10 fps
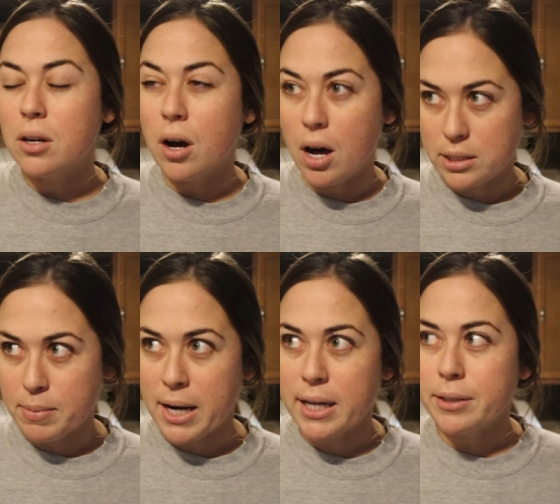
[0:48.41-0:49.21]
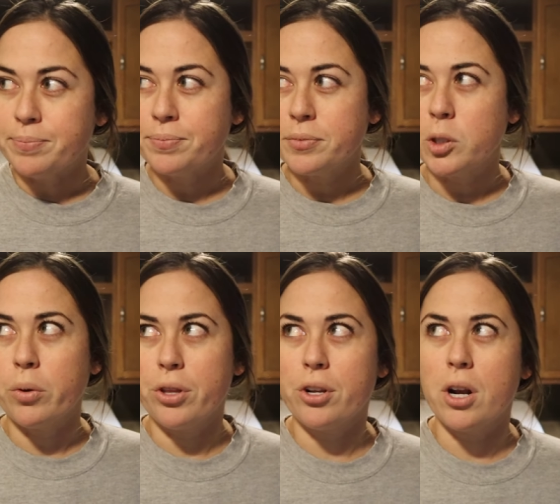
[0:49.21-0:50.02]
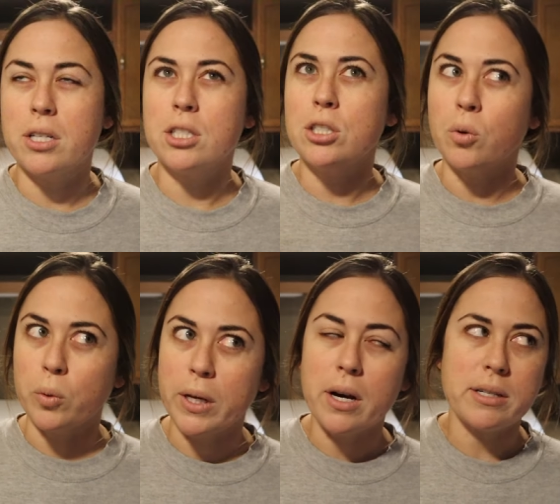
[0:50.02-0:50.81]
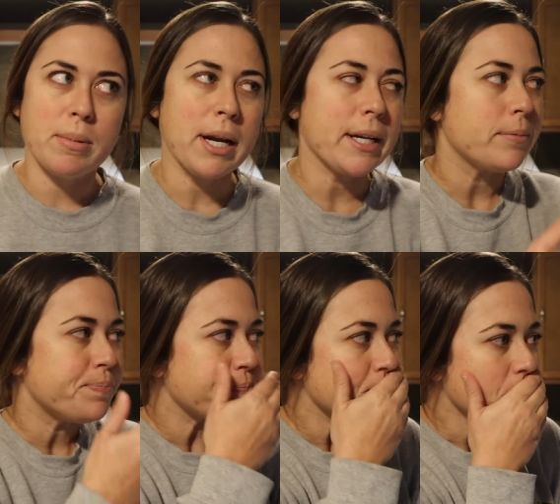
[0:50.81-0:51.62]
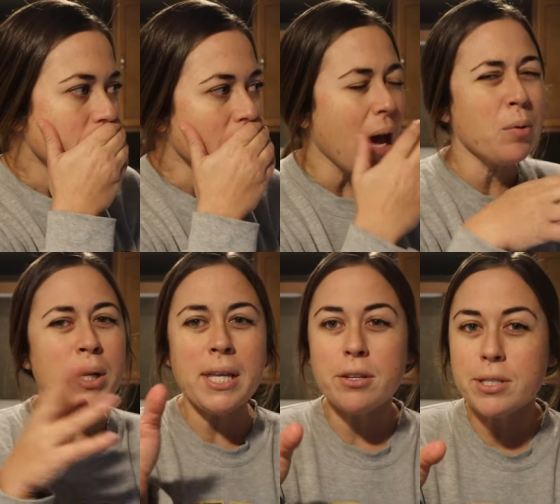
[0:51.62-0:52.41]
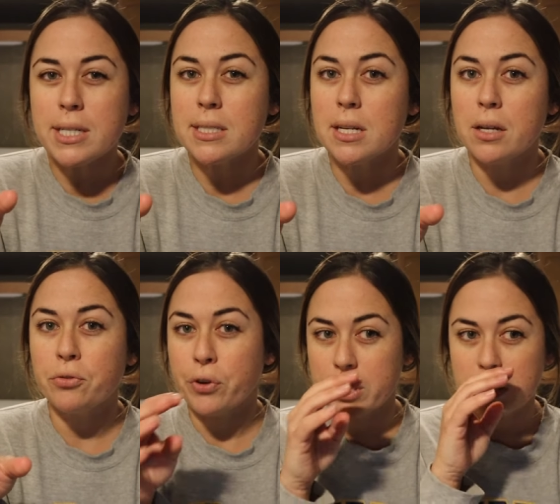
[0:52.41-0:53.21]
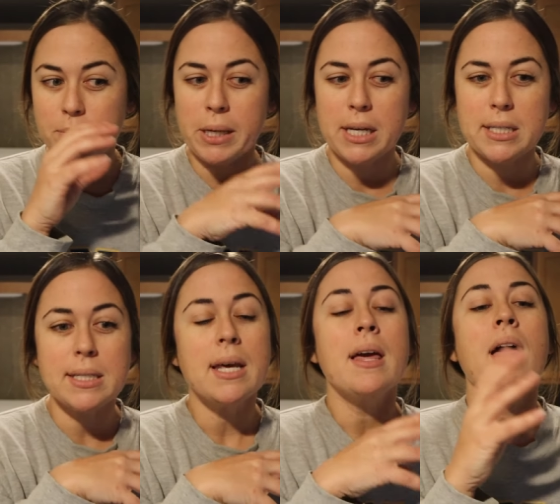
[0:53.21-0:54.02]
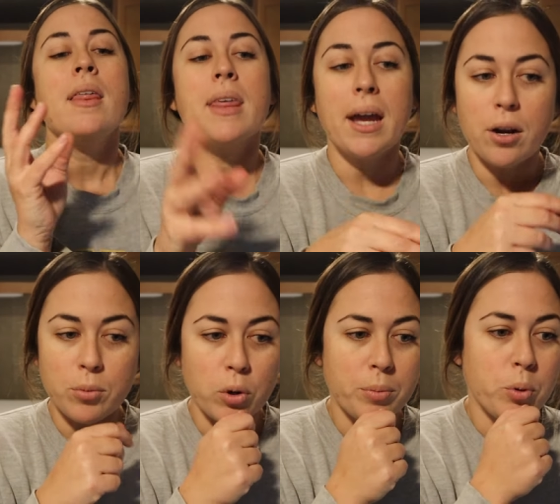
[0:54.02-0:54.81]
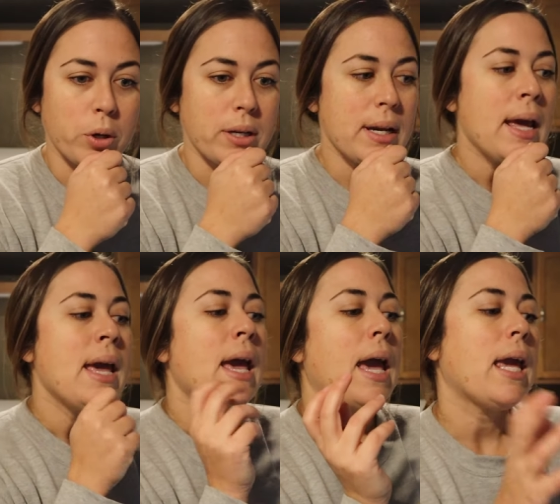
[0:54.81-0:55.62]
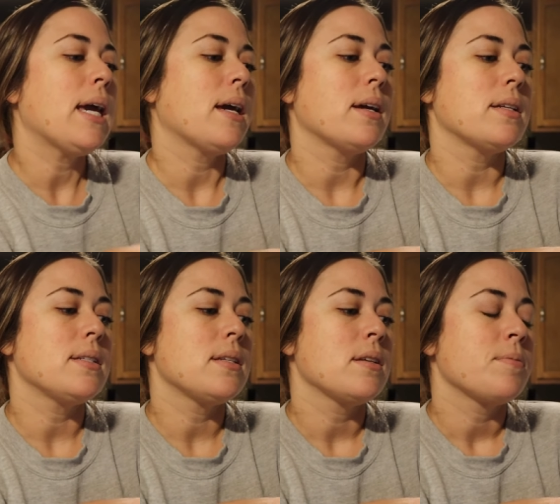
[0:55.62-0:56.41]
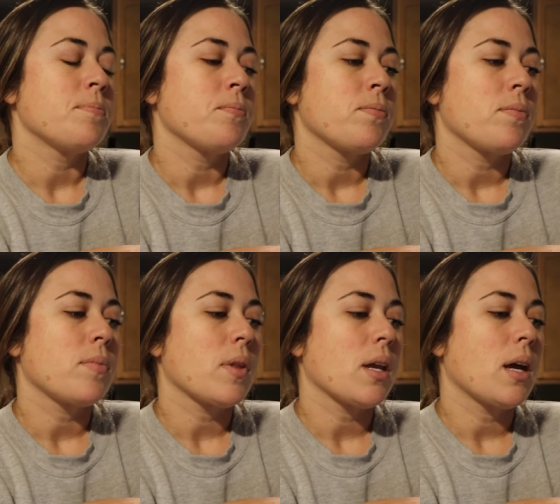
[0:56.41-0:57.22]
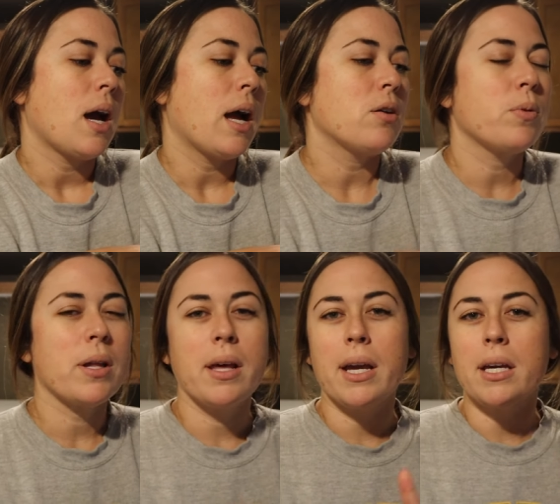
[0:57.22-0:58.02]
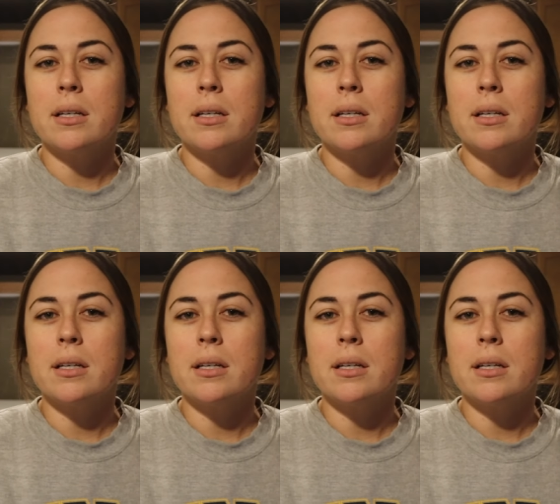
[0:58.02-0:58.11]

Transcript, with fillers: cosmetic, or they're not solely cosmetic. I want to get those things done first because they are more important and I don't want to like,